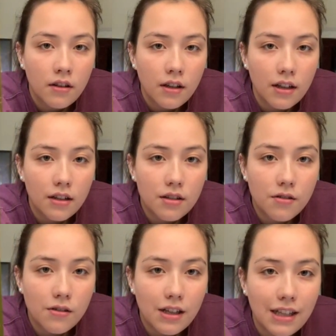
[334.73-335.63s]
and it's
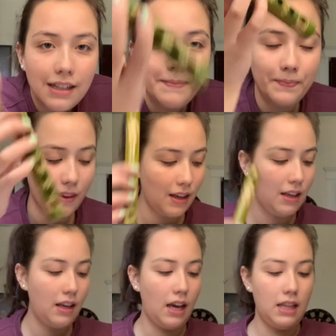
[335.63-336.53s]
green.
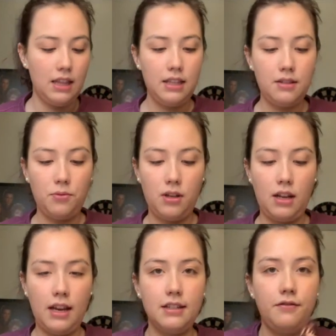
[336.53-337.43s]
And this one
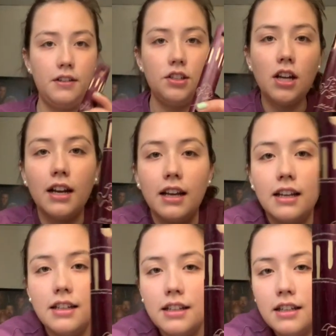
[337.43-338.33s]
has a fish on it,
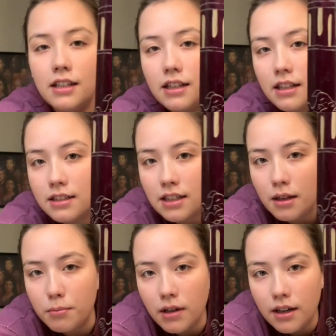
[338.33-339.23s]
and it's like
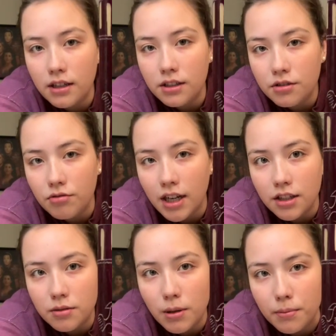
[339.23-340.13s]
brownish,
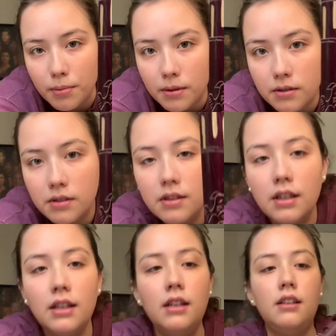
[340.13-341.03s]
reddish purple.
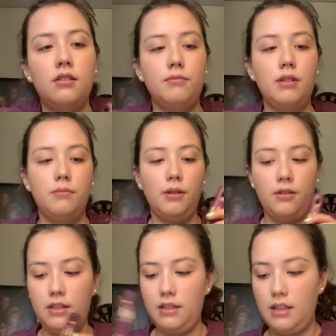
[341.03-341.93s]
So I'm gonna blow
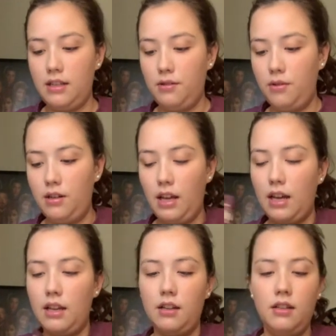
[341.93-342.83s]
into this one
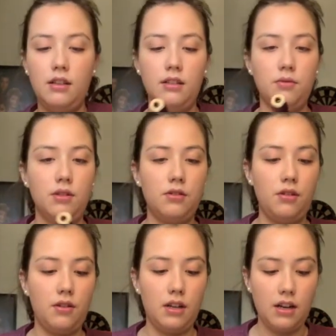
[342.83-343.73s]
again, this one, so you
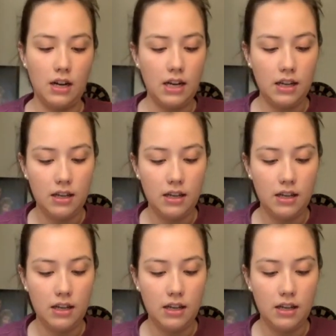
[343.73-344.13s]
can hear it.